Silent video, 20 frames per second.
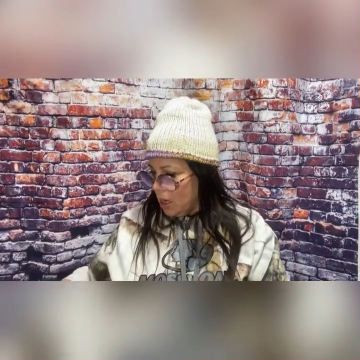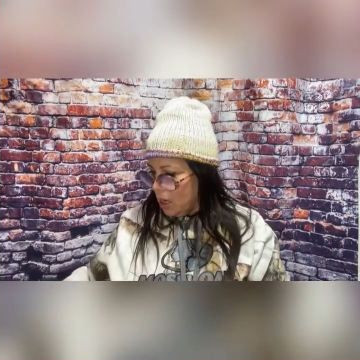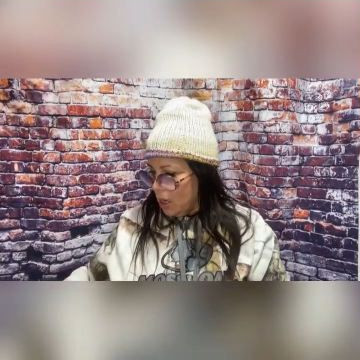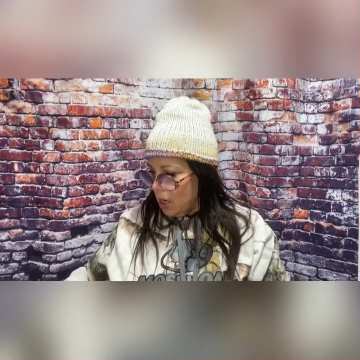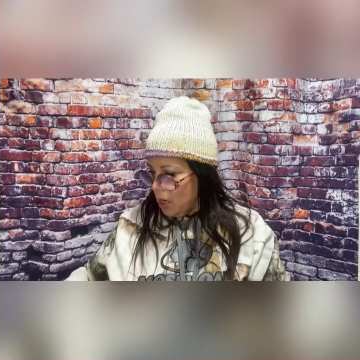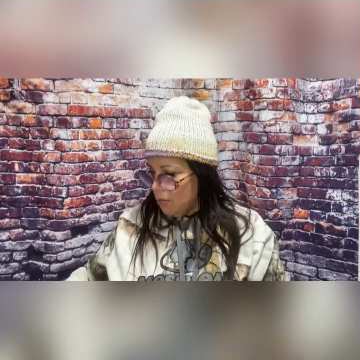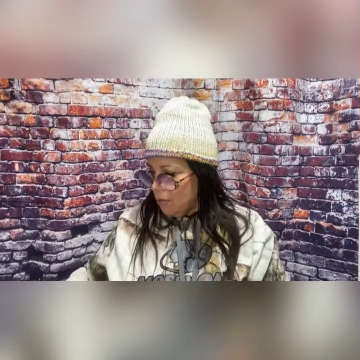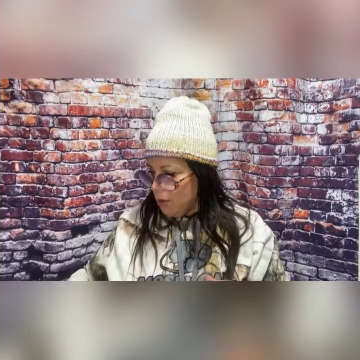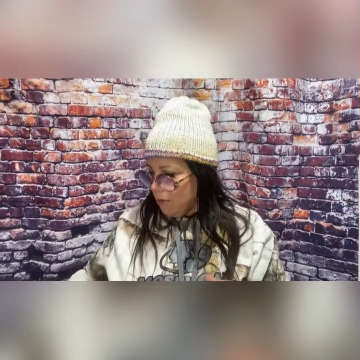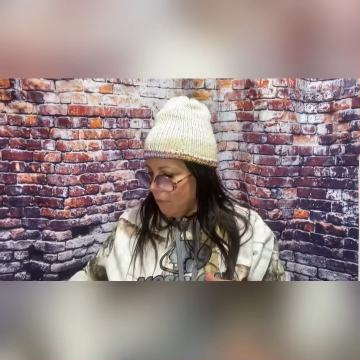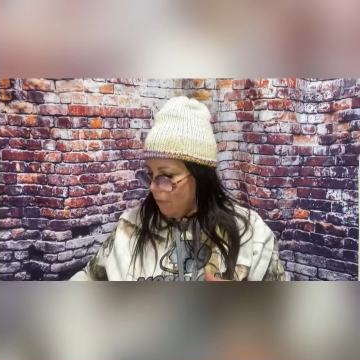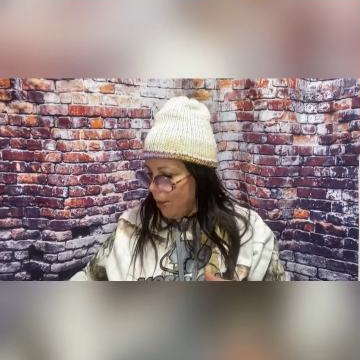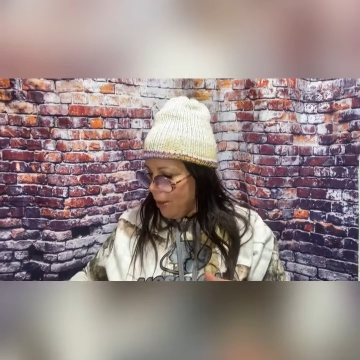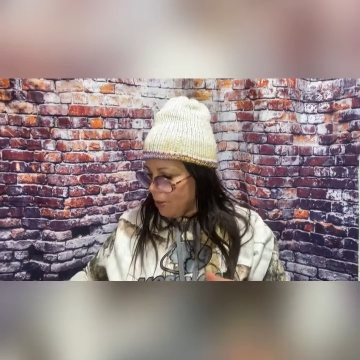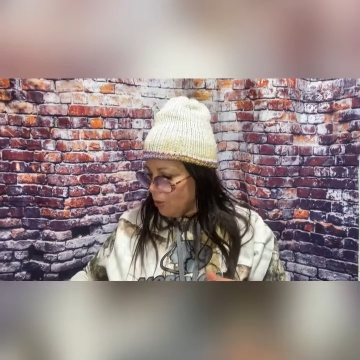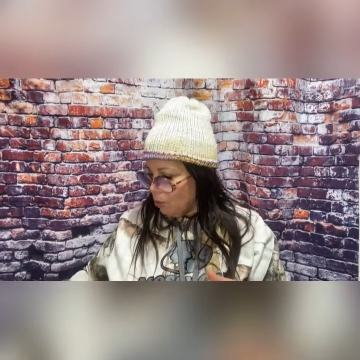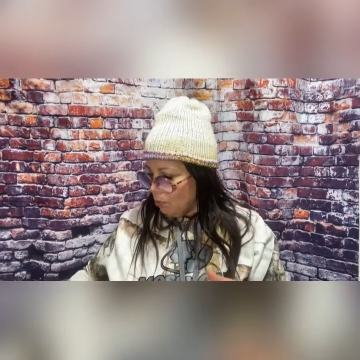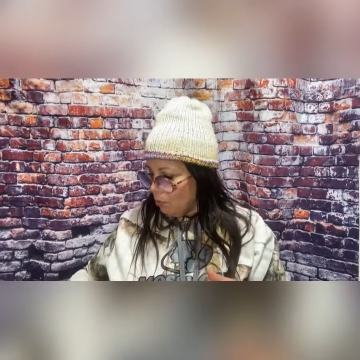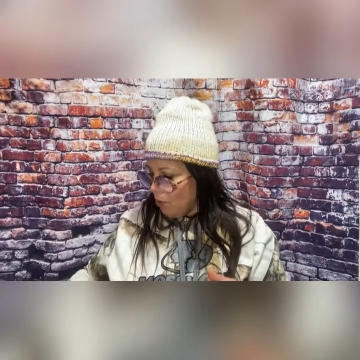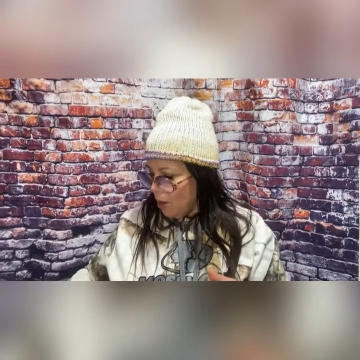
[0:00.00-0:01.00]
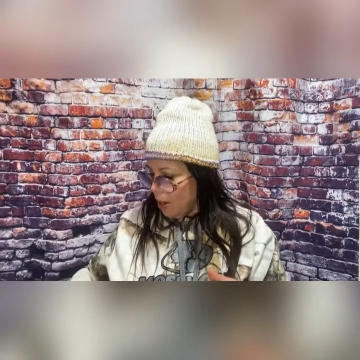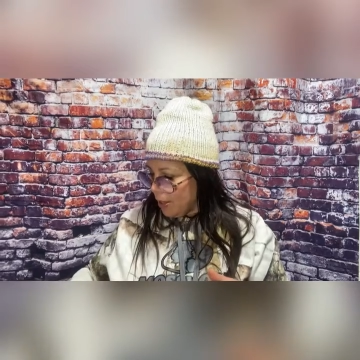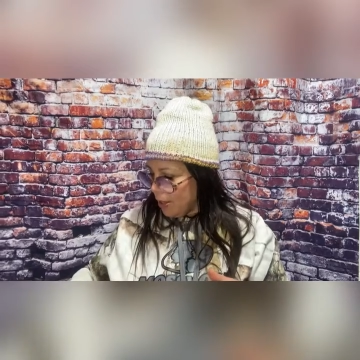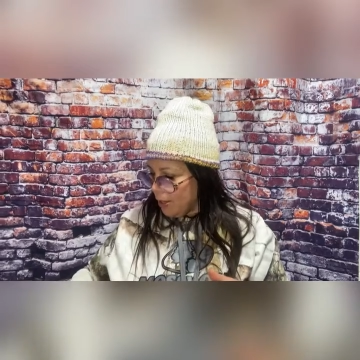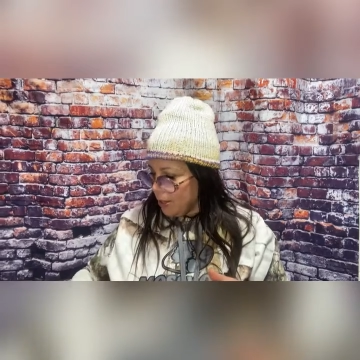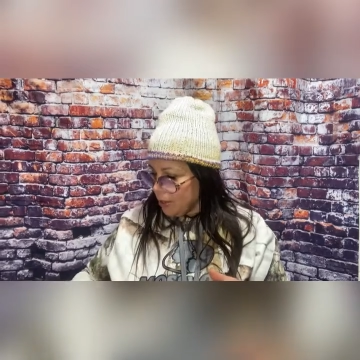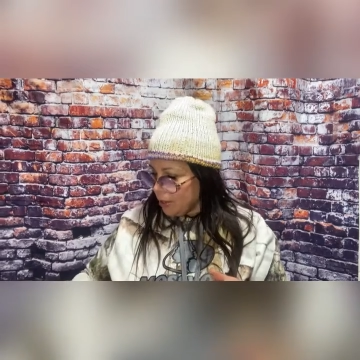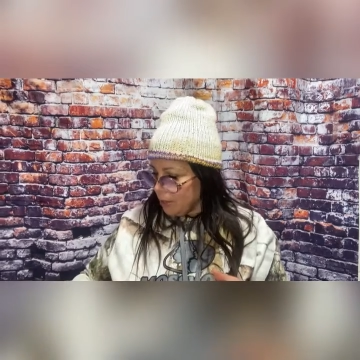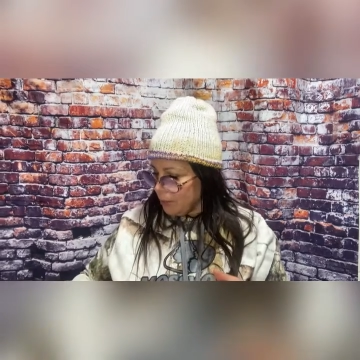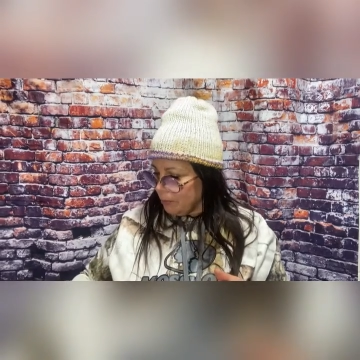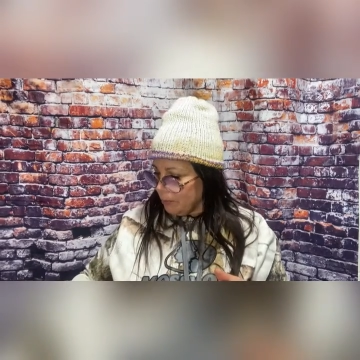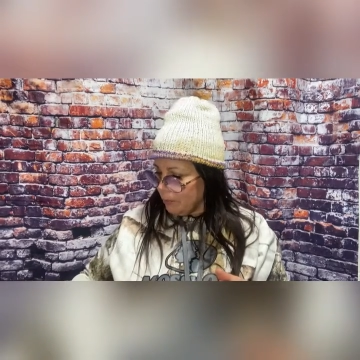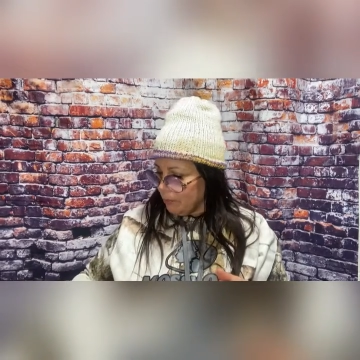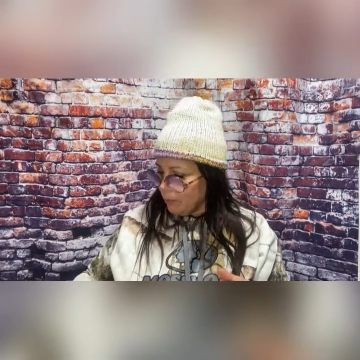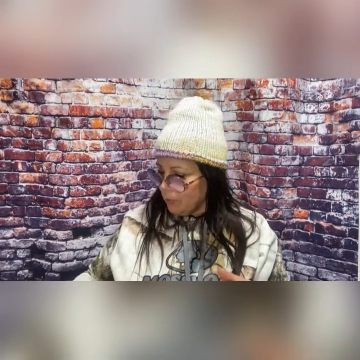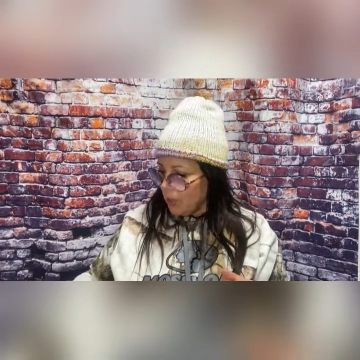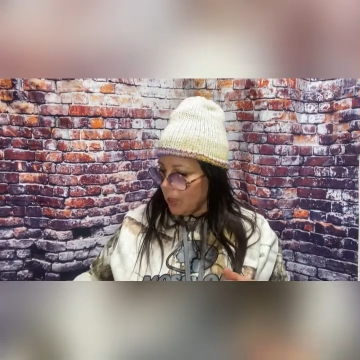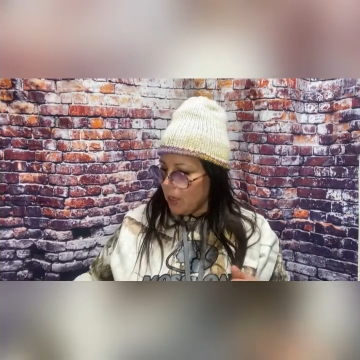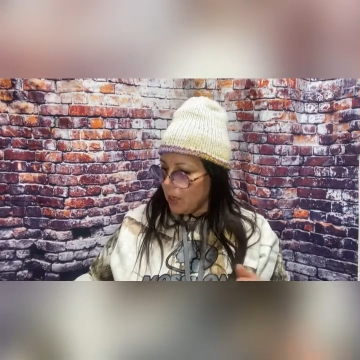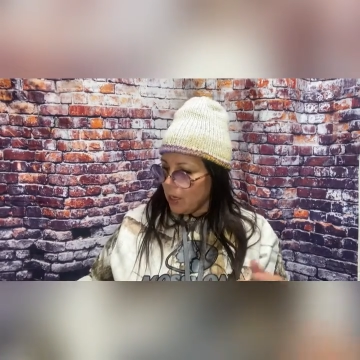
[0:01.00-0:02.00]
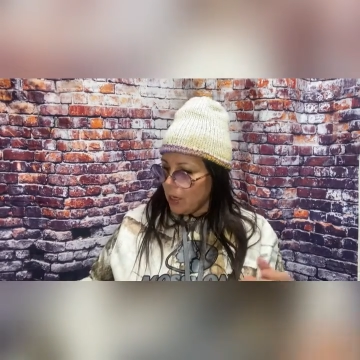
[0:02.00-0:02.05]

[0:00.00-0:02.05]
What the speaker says: And my final product that I